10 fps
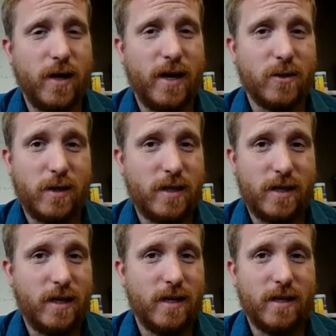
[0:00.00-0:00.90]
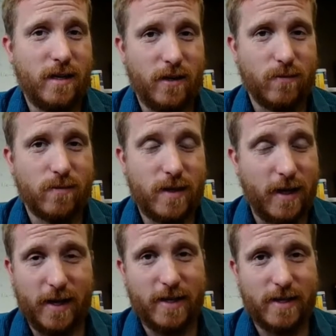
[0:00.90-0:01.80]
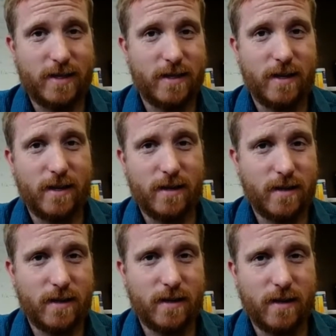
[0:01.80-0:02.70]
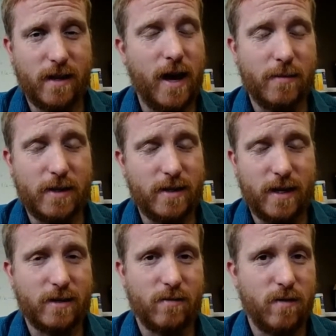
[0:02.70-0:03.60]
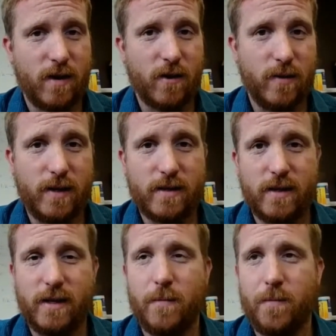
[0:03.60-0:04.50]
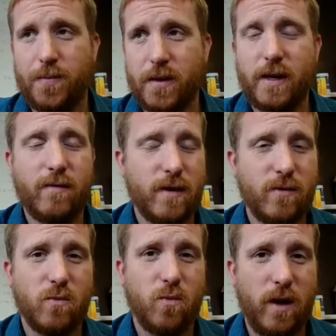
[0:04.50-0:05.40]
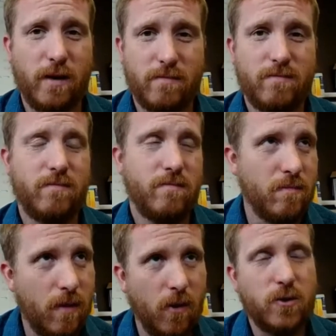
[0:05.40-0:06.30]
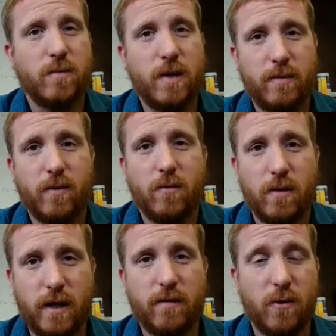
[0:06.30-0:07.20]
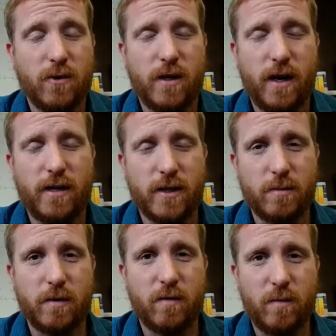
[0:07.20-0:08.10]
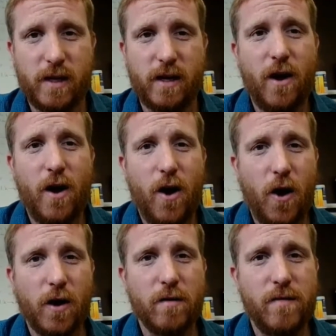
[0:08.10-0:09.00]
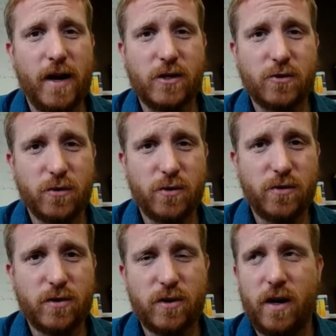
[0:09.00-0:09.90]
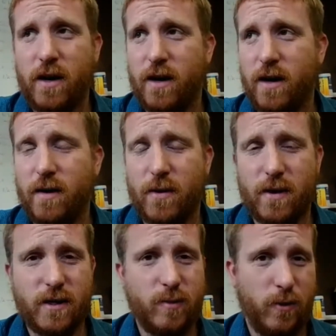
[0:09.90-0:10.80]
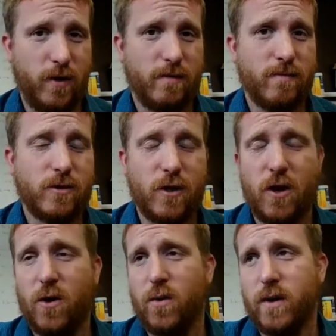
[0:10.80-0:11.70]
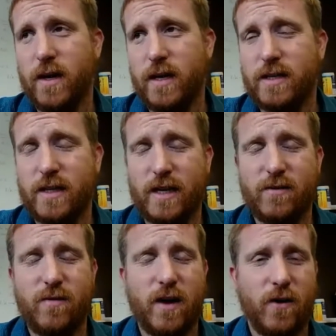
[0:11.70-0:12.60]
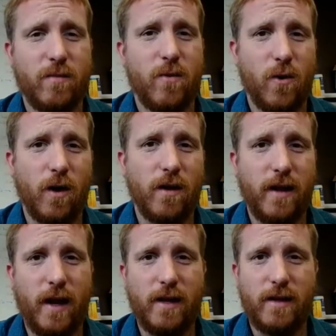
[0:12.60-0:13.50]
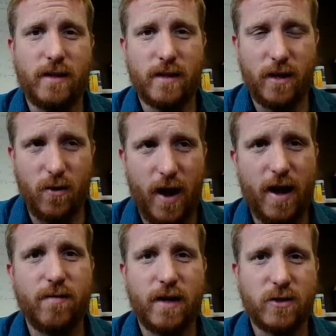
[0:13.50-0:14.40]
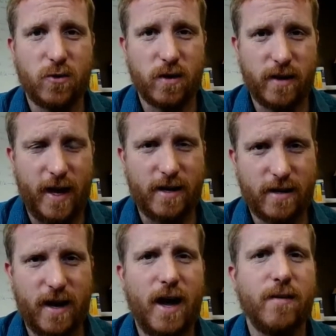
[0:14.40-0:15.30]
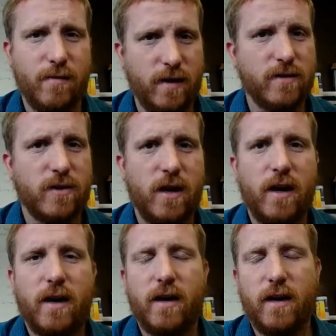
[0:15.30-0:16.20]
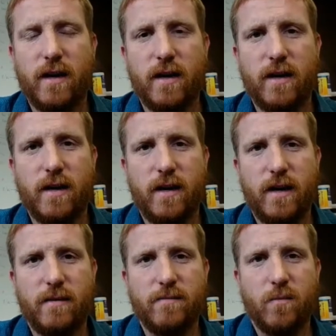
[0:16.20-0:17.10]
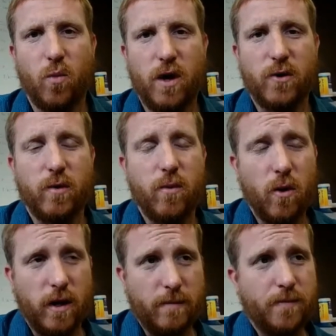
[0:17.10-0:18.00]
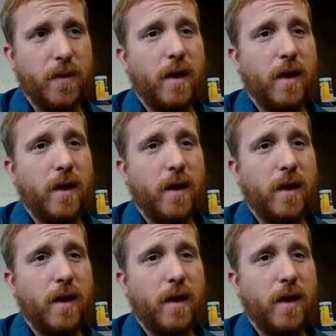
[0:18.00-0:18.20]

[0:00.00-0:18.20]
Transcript: As we see in today's climate, today's environment, even what most people believe, most scientists believe to be hard and fast truths, are disputed. So it's very important that you have that confidence in what you're reporting.